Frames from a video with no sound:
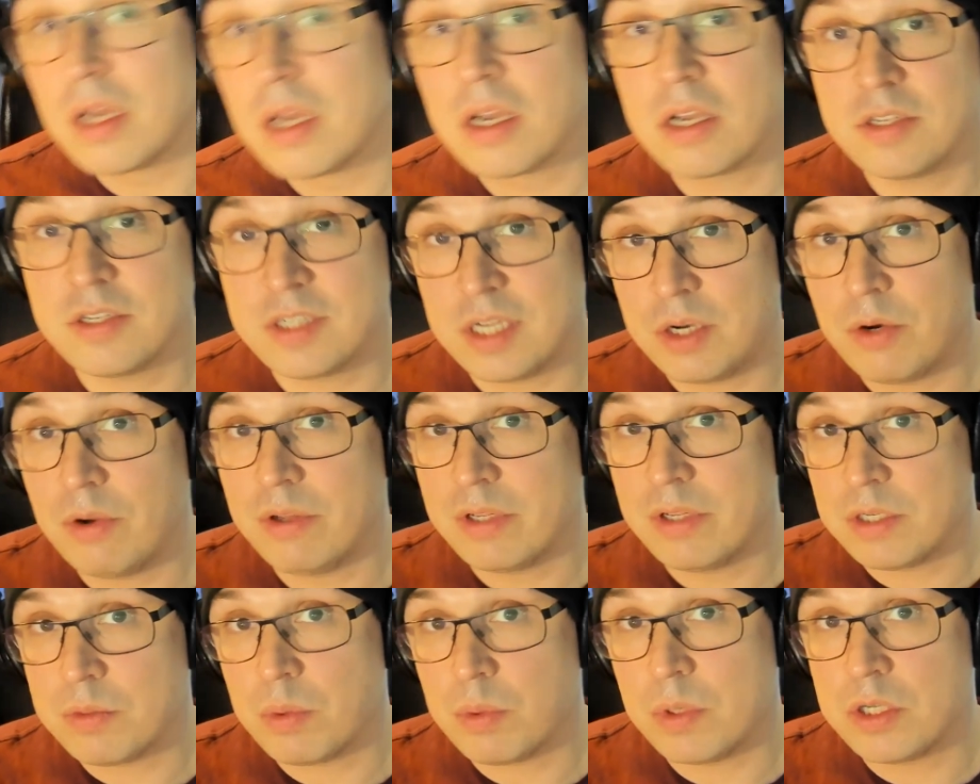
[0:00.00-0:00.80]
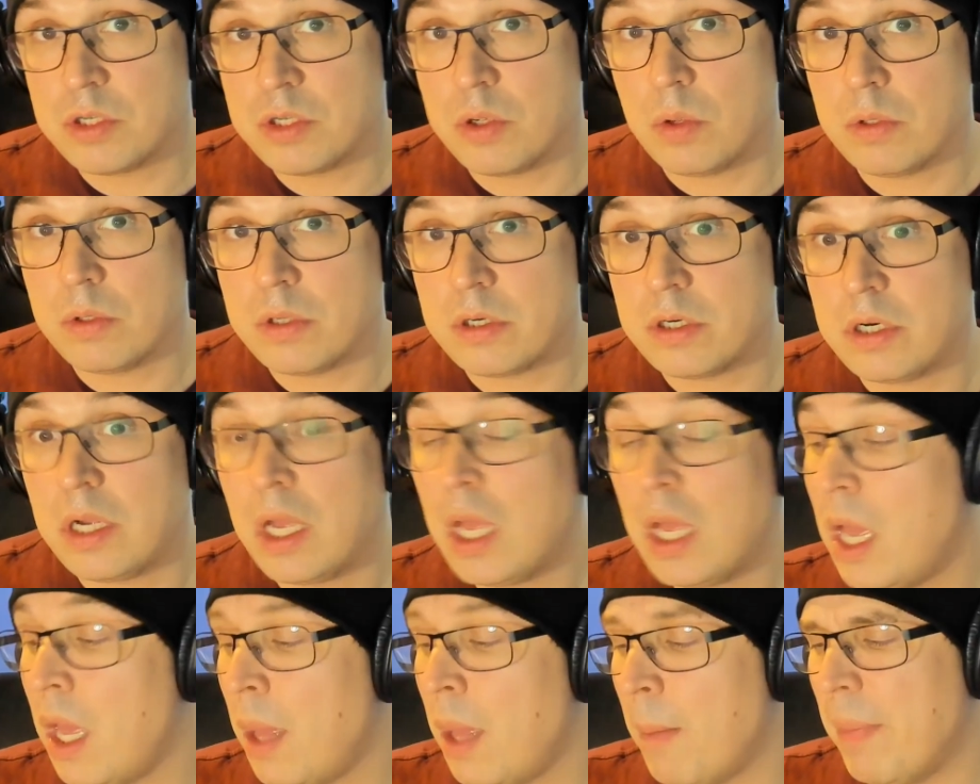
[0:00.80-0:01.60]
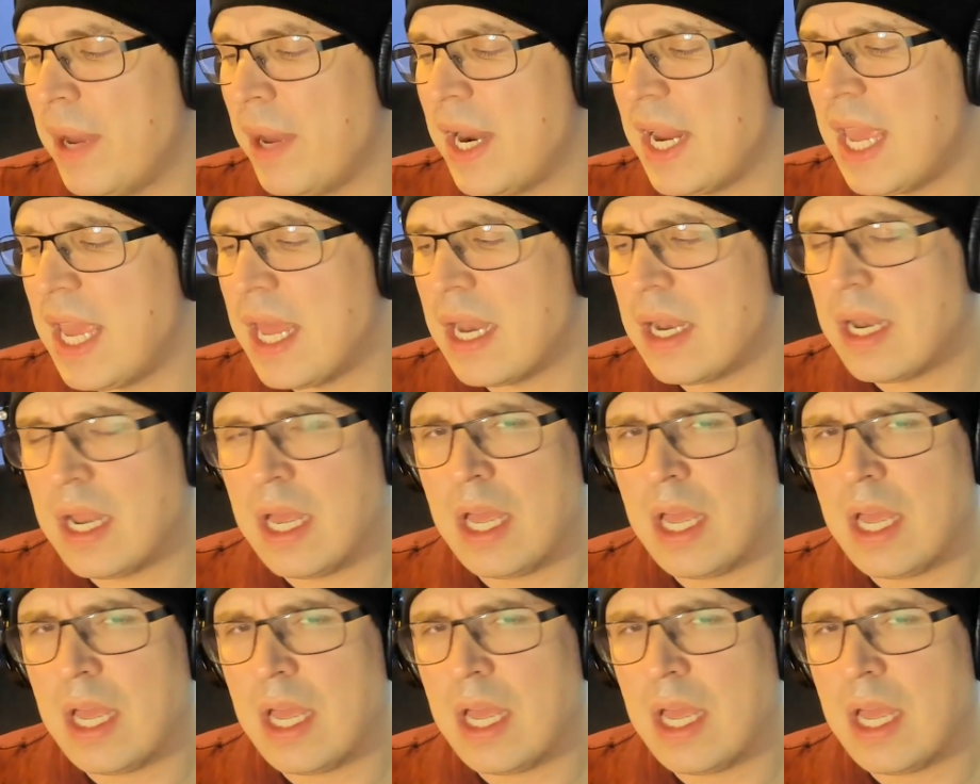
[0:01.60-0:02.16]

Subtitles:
considering this one is older. But again,